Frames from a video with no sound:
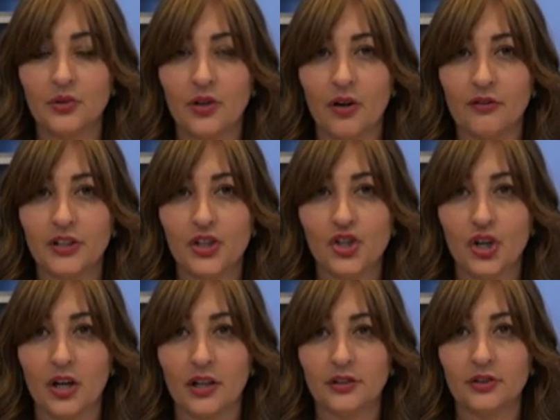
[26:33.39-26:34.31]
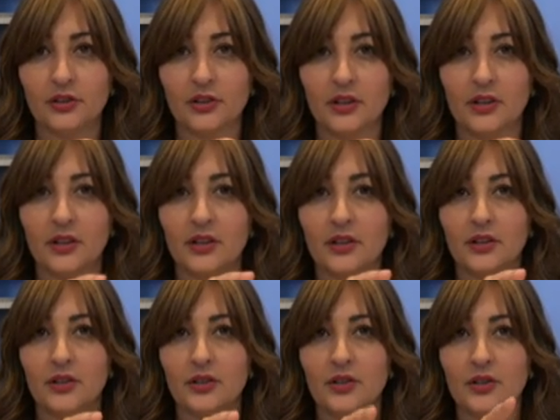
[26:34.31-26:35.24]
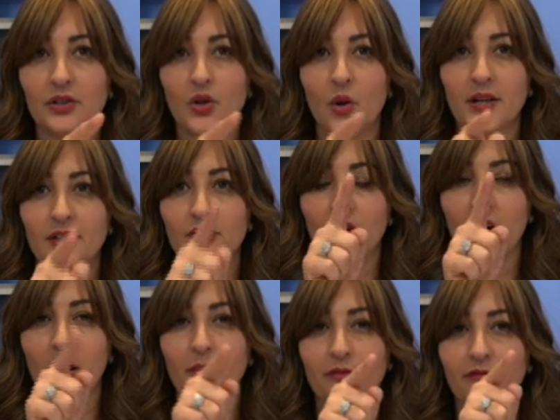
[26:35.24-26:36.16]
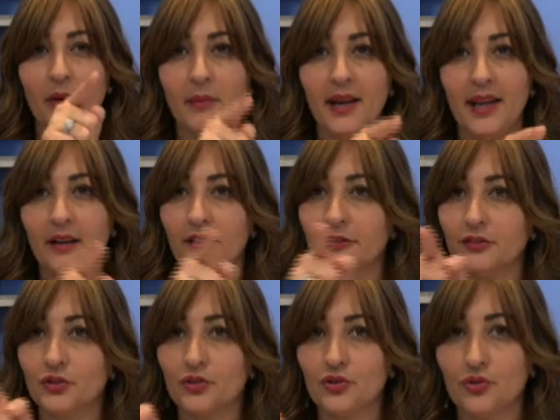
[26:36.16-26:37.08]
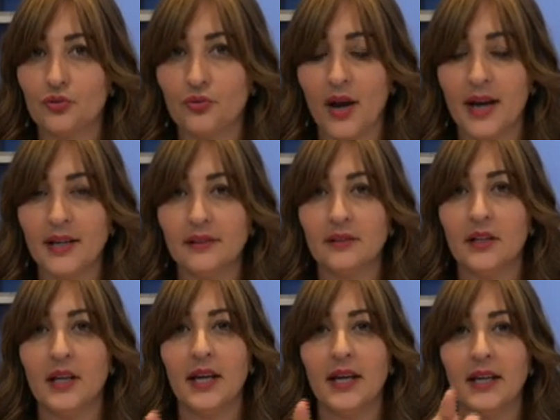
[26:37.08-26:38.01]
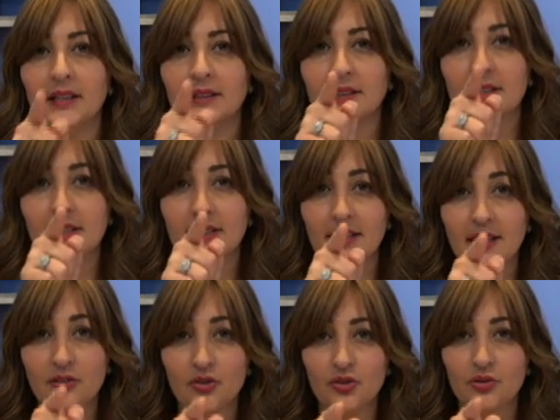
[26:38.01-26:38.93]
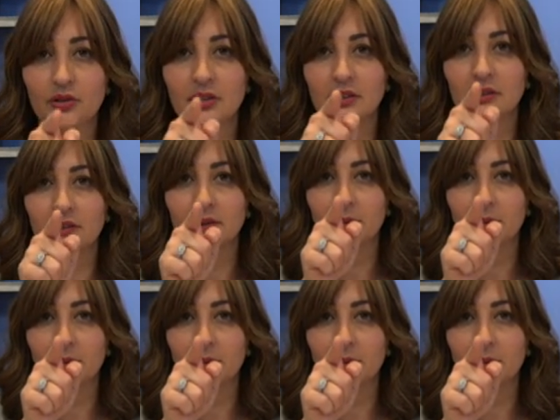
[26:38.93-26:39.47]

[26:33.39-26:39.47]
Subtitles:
of the chart, going top from left to right, in the central